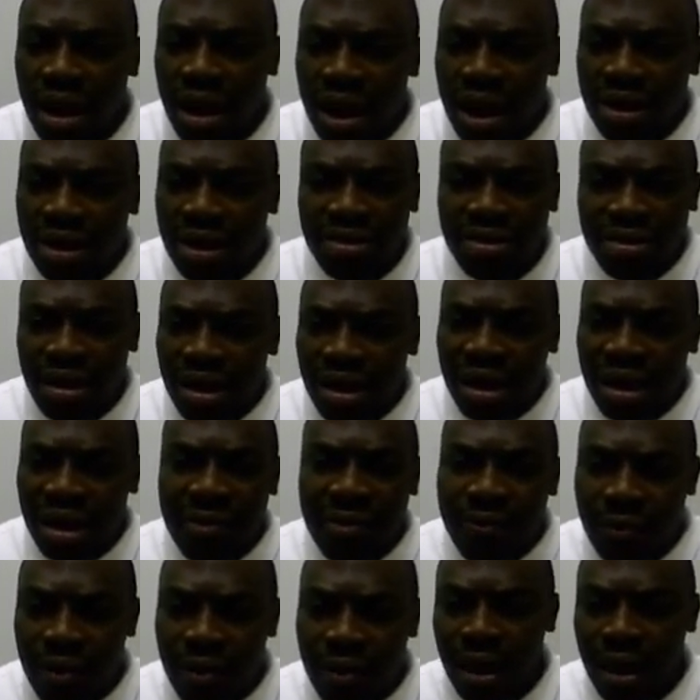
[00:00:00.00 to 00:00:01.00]
I had
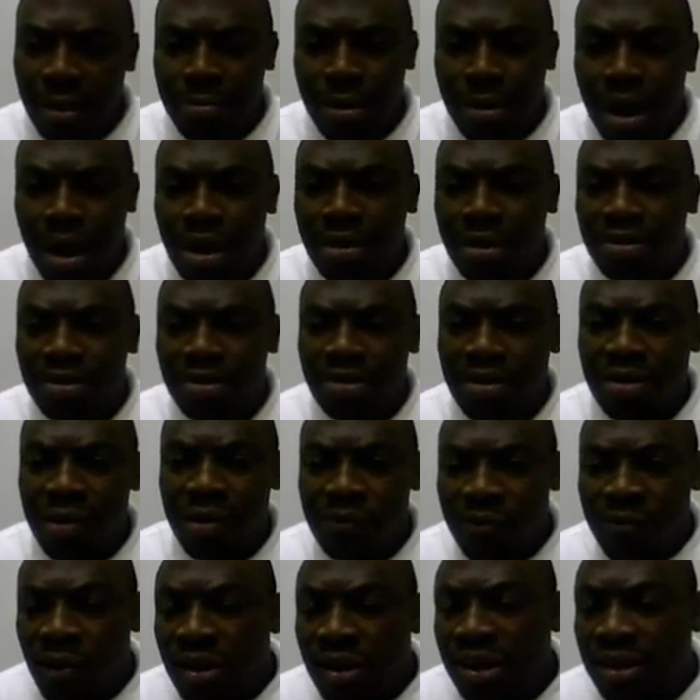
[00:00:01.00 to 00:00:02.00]
roughly about
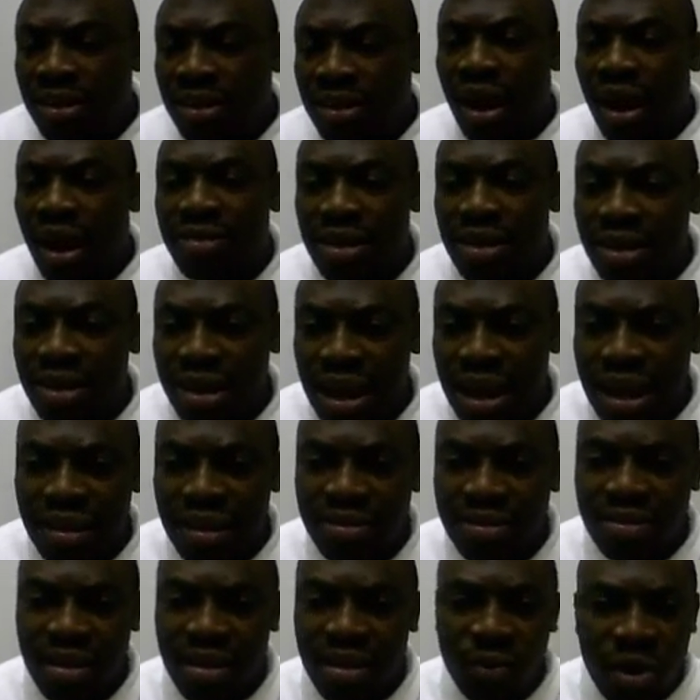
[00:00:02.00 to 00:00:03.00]
40,000
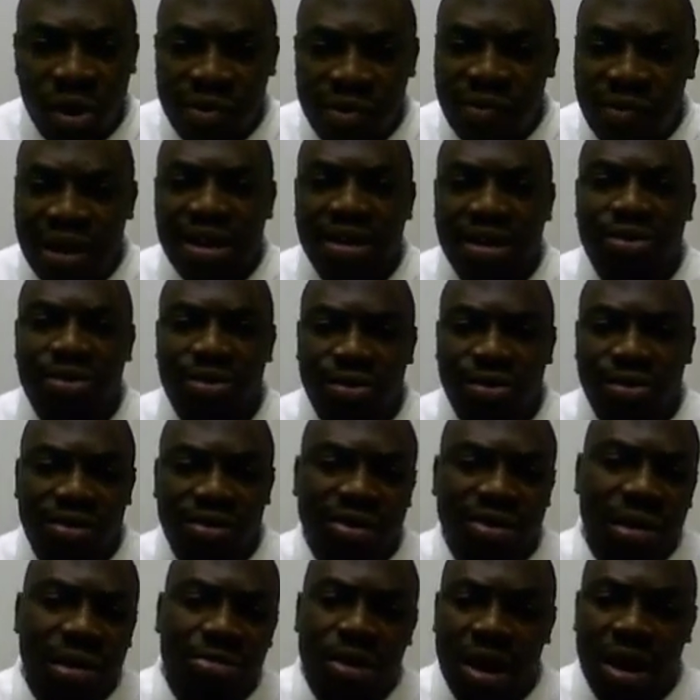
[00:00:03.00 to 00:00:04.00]
rands, equivalent to
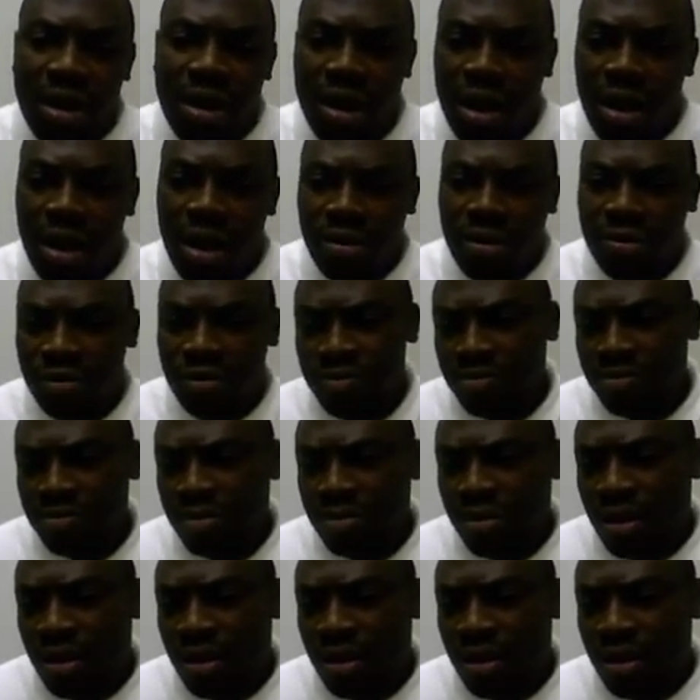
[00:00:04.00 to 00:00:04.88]
somewhere around